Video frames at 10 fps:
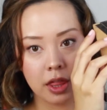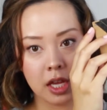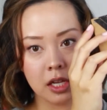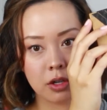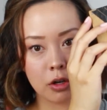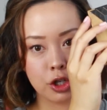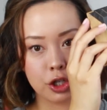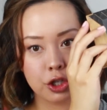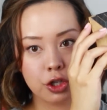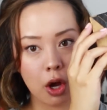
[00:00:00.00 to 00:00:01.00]
These are
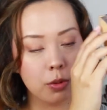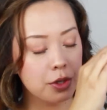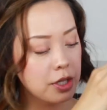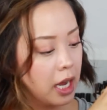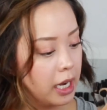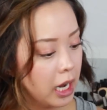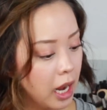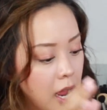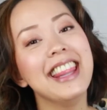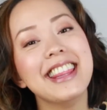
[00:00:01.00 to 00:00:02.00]
just so
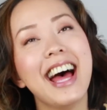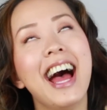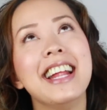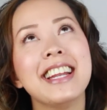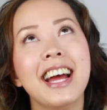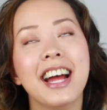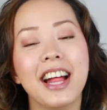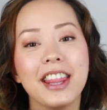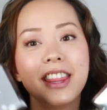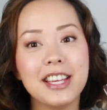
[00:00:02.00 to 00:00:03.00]
stunning. And then
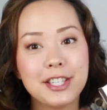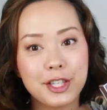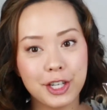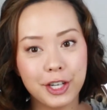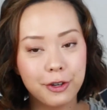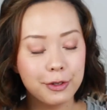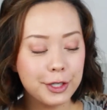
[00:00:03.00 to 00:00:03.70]
these two.